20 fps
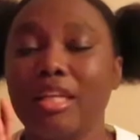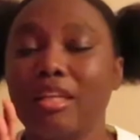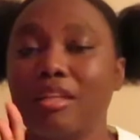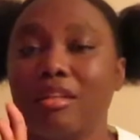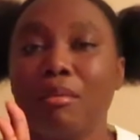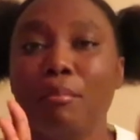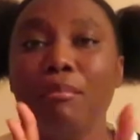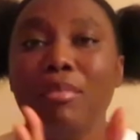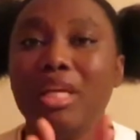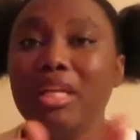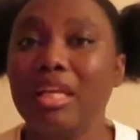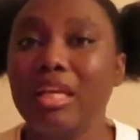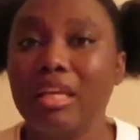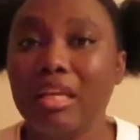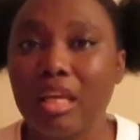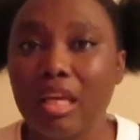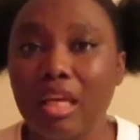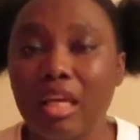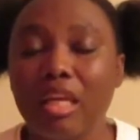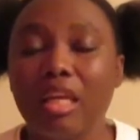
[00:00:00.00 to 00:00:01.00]
meet
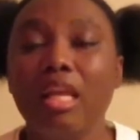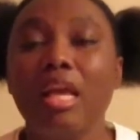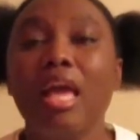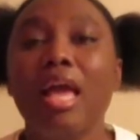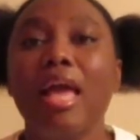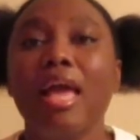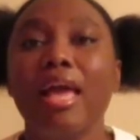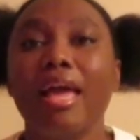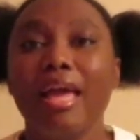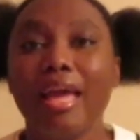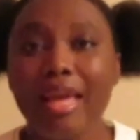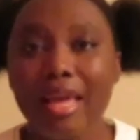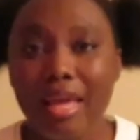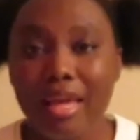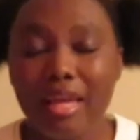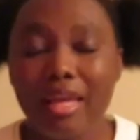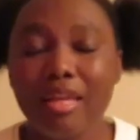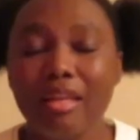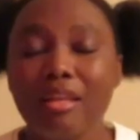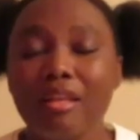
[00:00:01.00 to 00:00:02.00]
again,
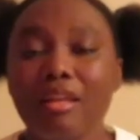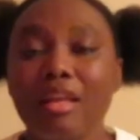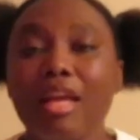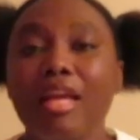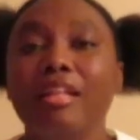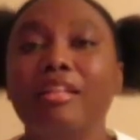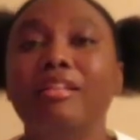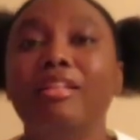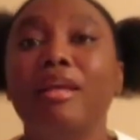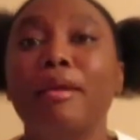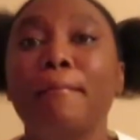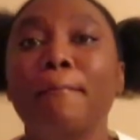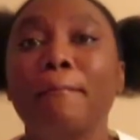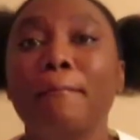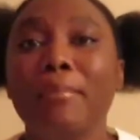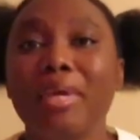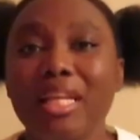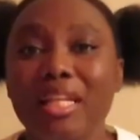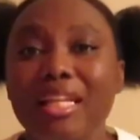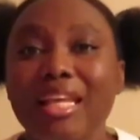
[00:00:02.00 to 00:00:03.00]
and they
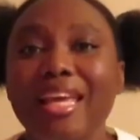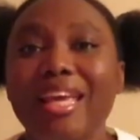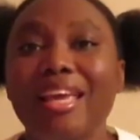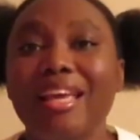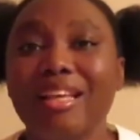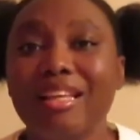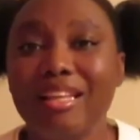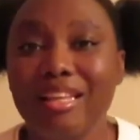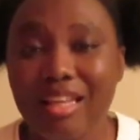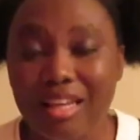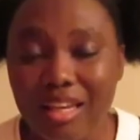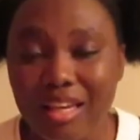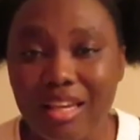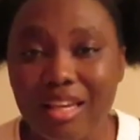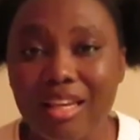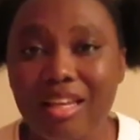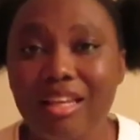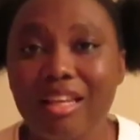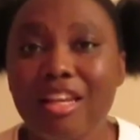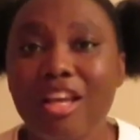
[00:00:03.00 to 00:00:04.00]
meet
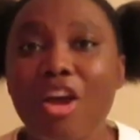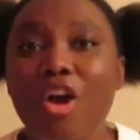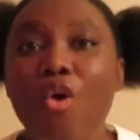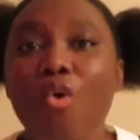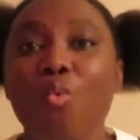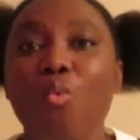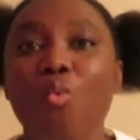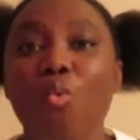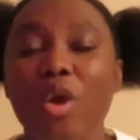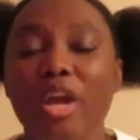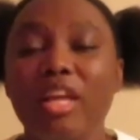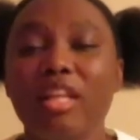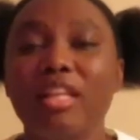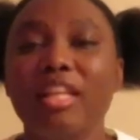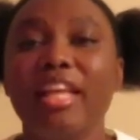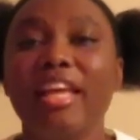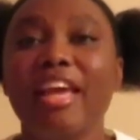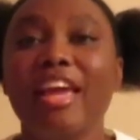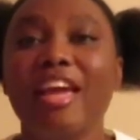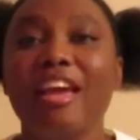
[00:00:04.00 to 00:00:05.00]
again
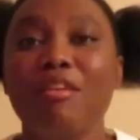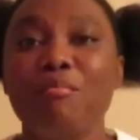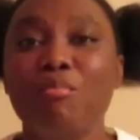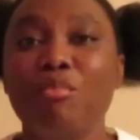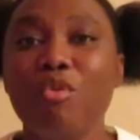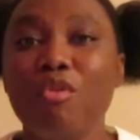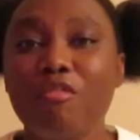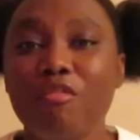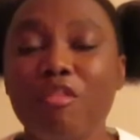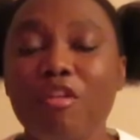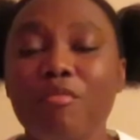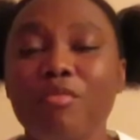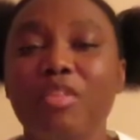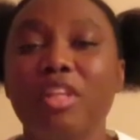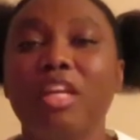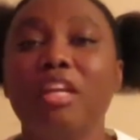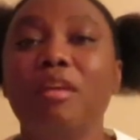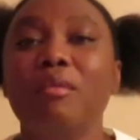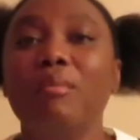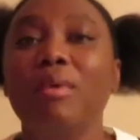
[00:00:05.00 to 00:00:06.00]
when both of
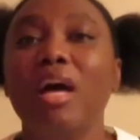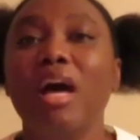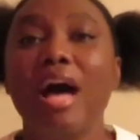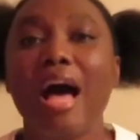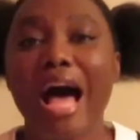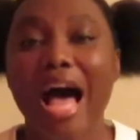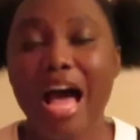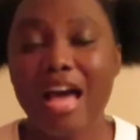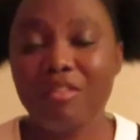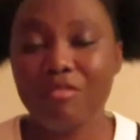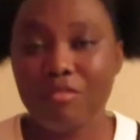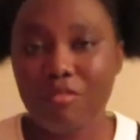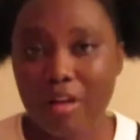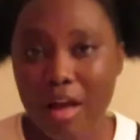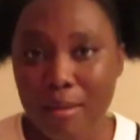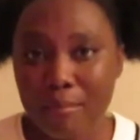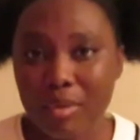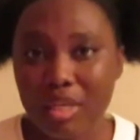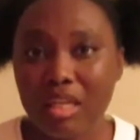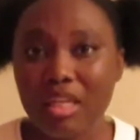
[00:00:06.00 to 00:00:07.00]
them had
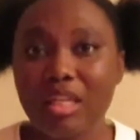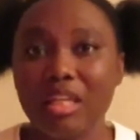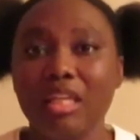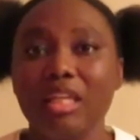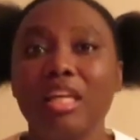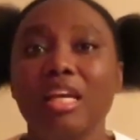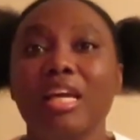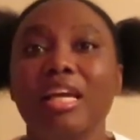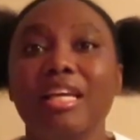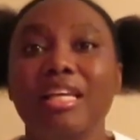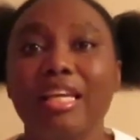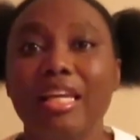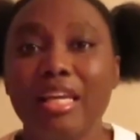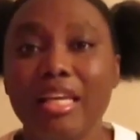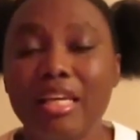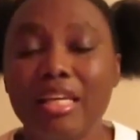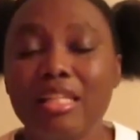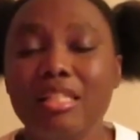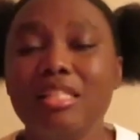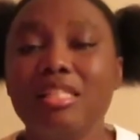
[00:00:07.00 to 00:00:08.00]
family,
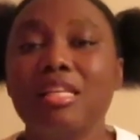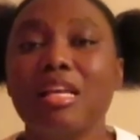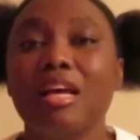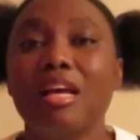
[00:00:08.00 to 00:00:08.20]
kids,